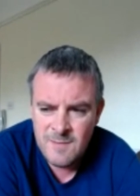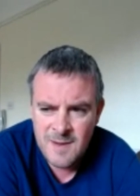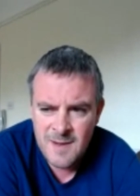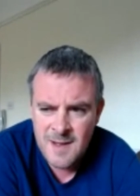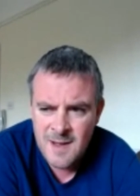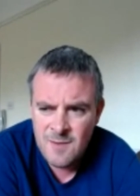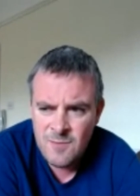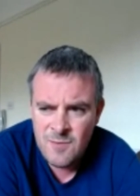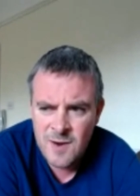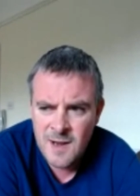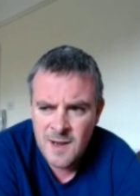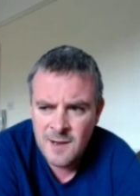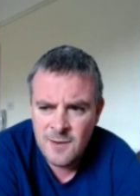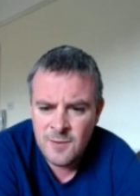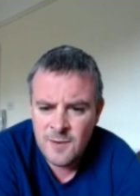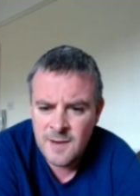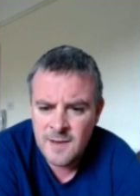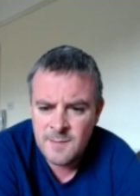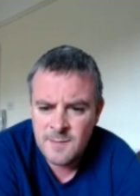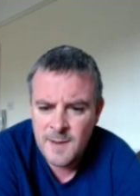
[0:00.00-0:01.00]
Yeah, really
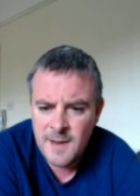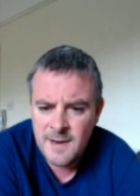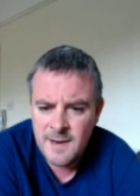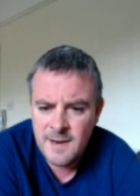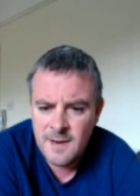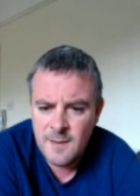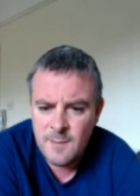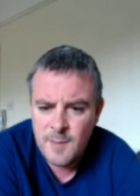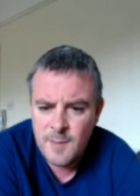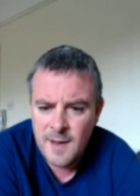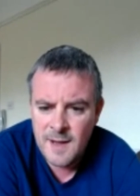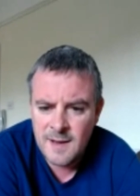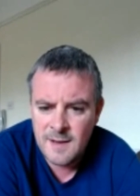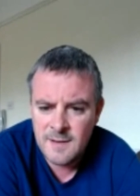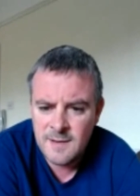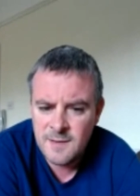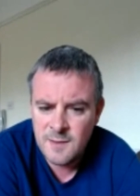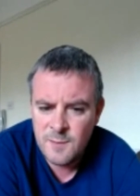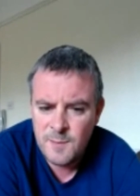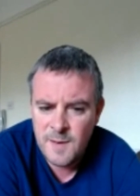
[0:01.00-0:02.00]
unexpected at
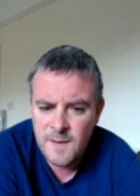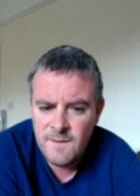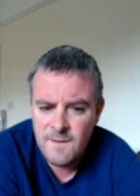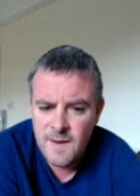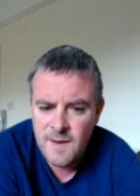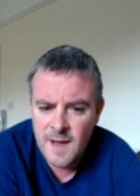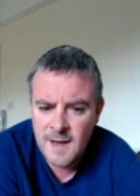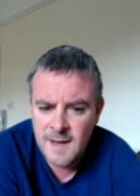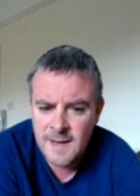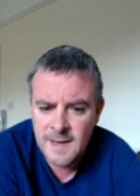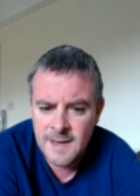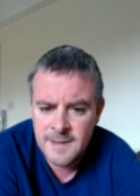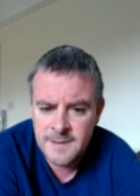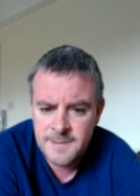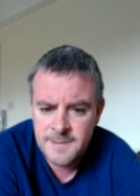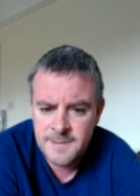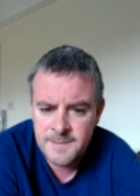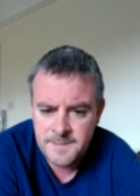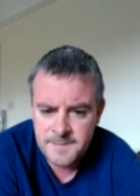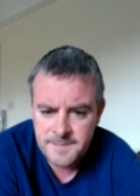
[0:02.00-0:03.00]
Palace, who'd been flying.
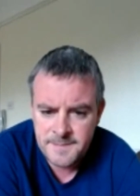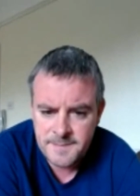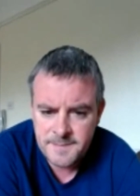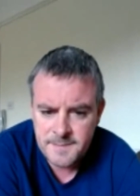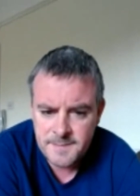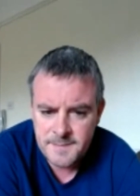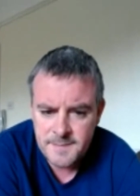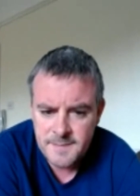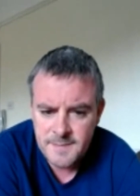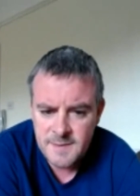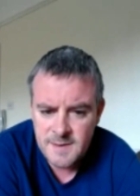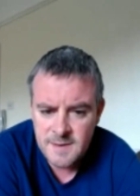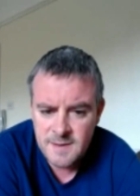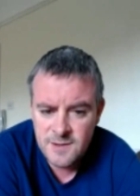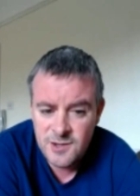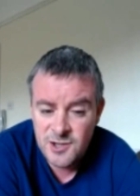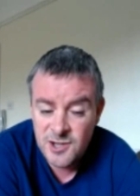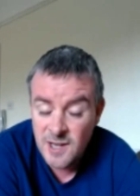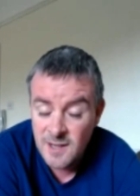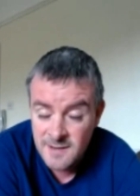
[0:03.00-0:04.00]

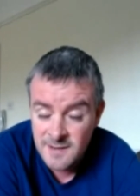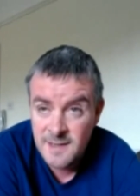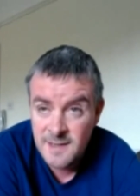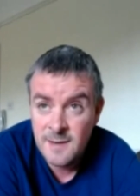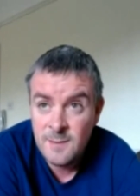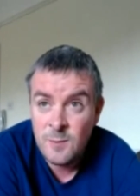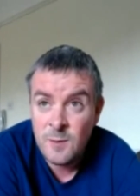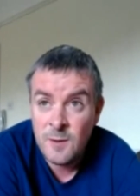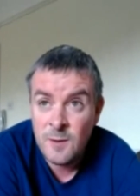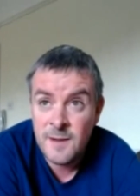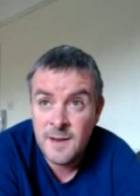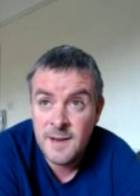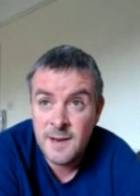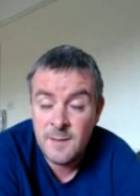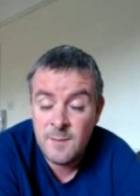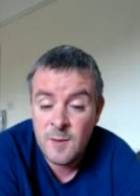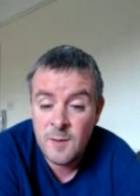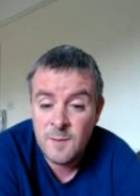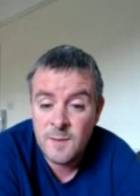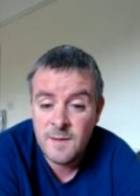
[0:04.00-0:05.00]
Chelsea did what they
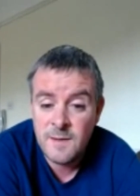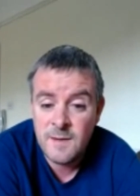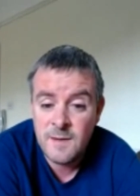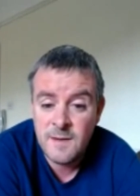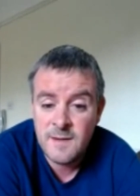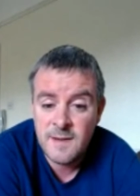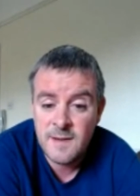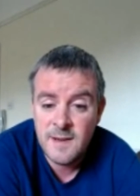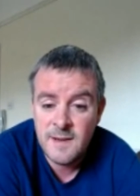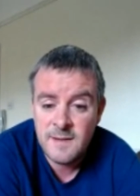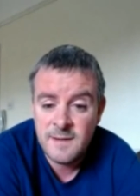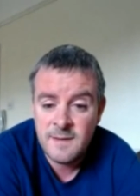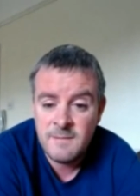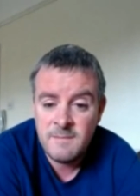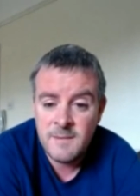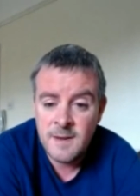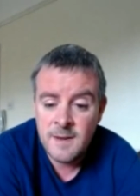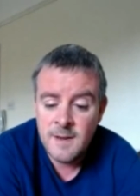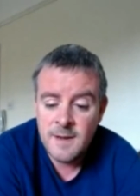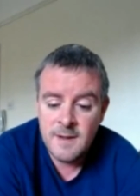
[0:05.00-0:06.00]
did most of the season.
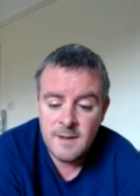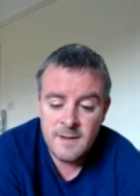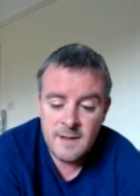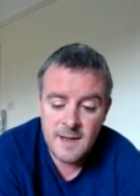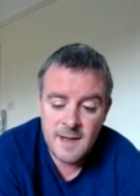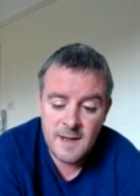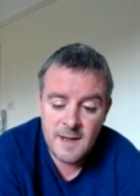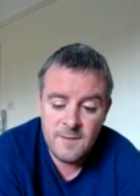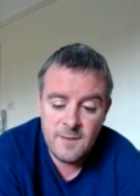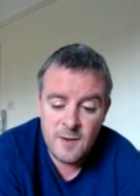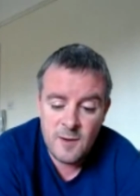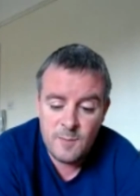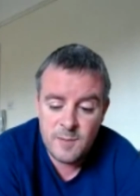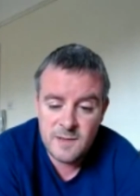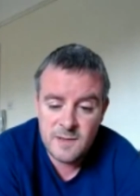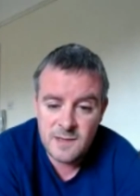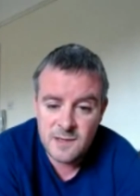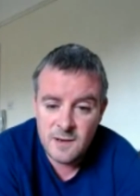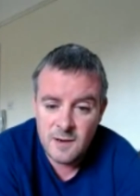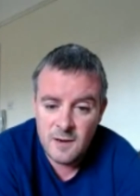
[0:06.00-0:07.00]
They gave the
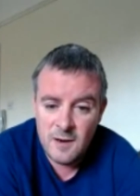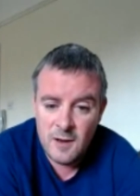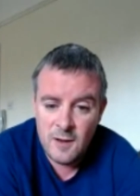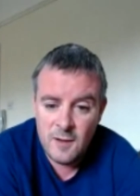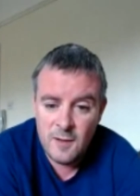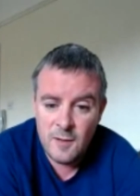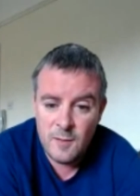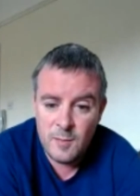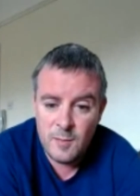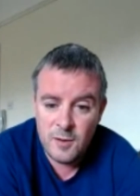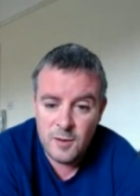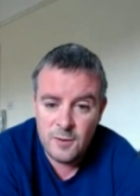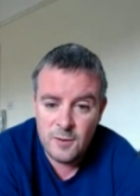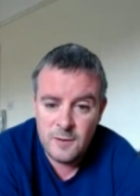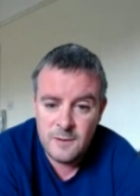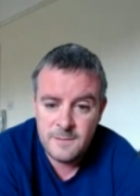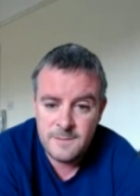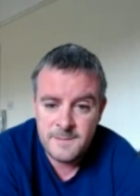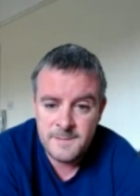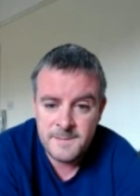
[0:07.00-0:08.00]
opposition a lot of the
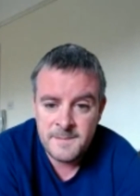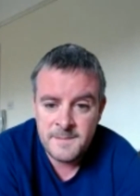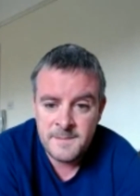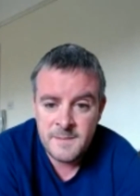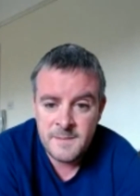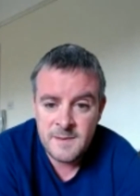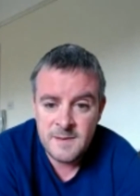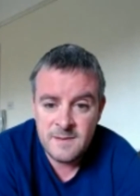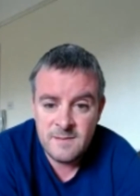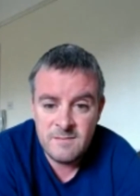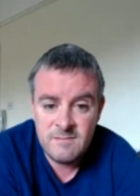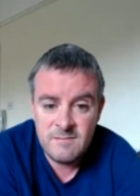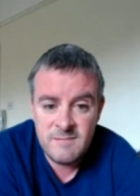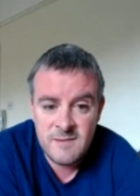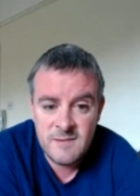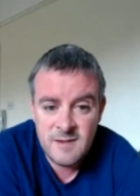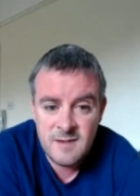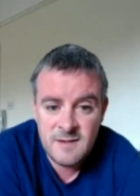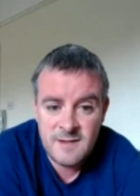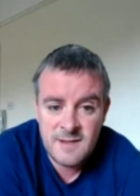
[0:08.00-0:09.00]
ball
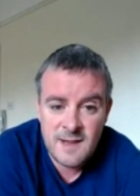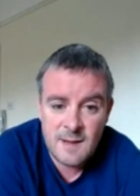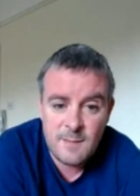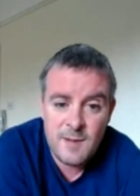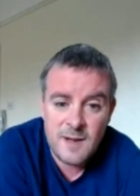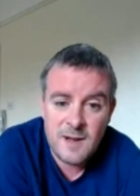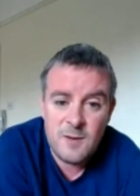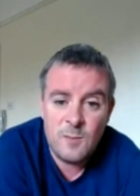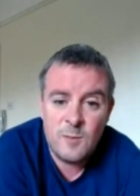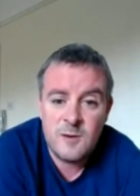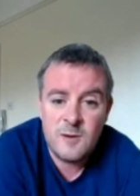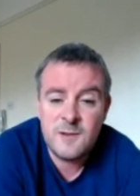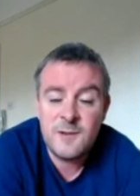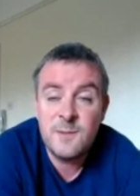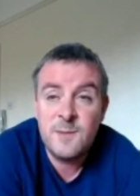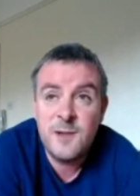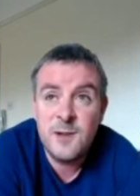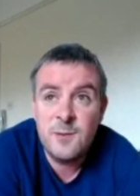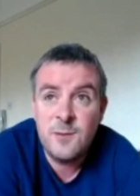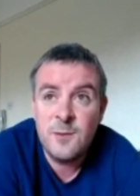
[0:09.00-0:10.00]
and sat back and watched
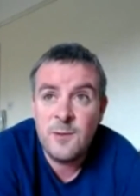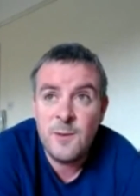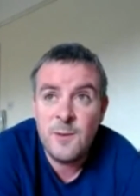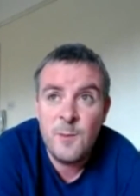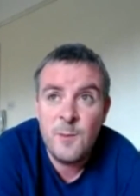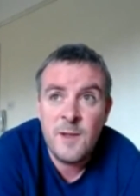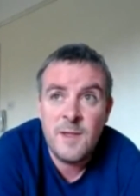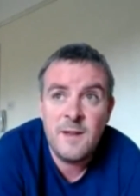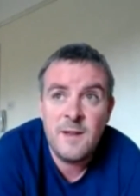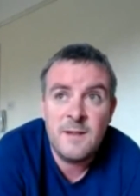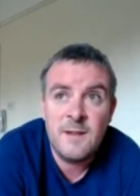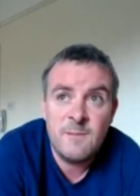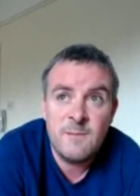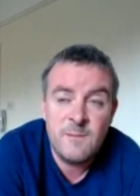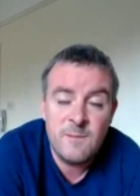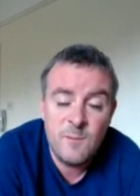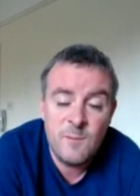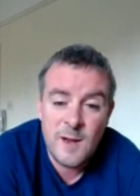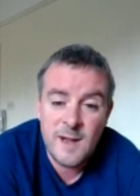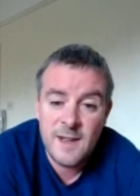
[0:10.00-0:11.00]
them do nothing with it
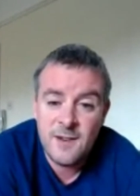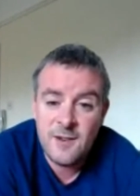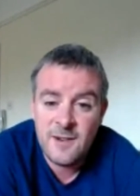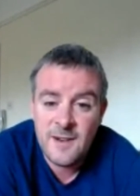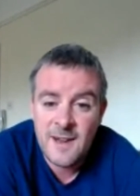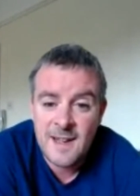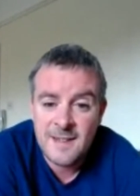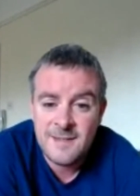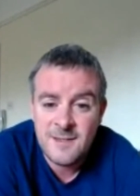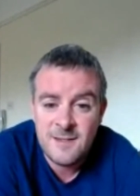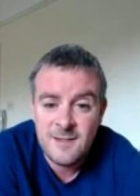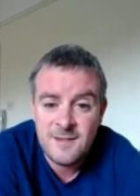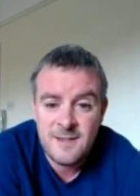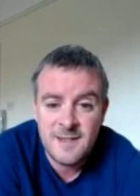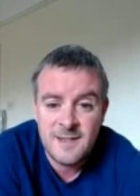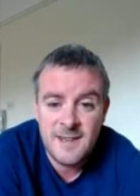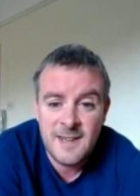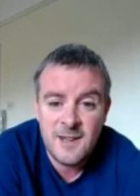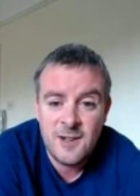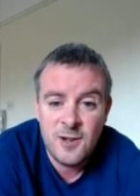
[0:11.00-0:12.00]
and waited on Hazard to
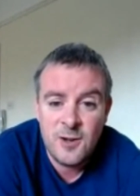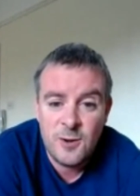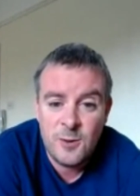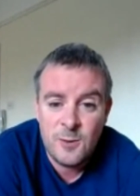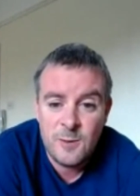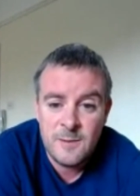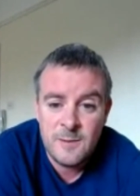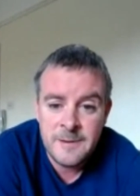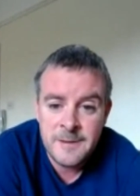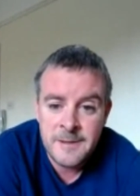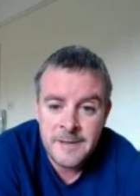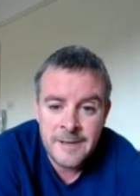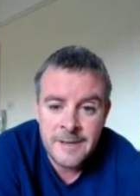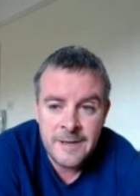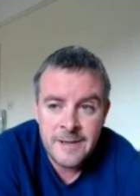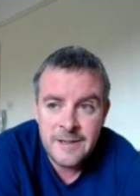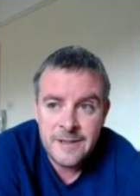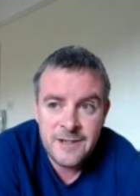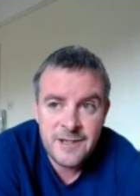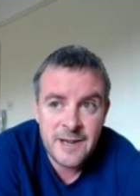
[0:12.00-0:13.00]
nick a goal.
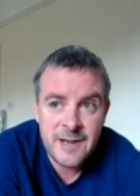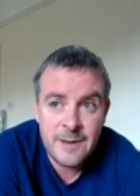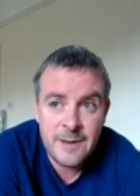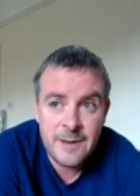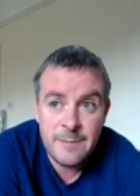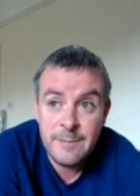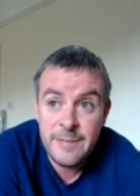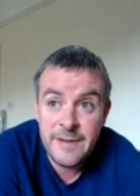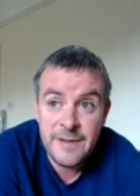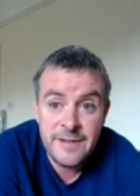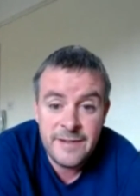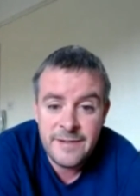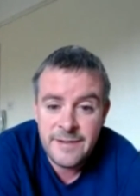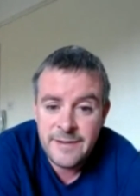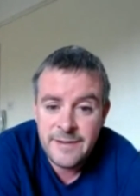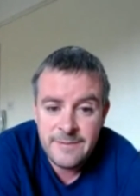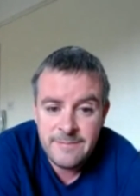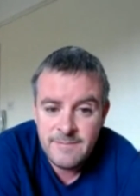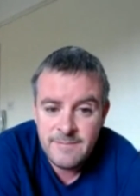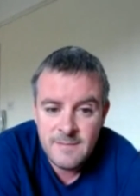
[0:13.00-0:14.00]

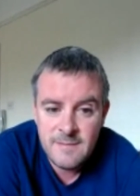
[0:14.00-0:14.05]
Champions.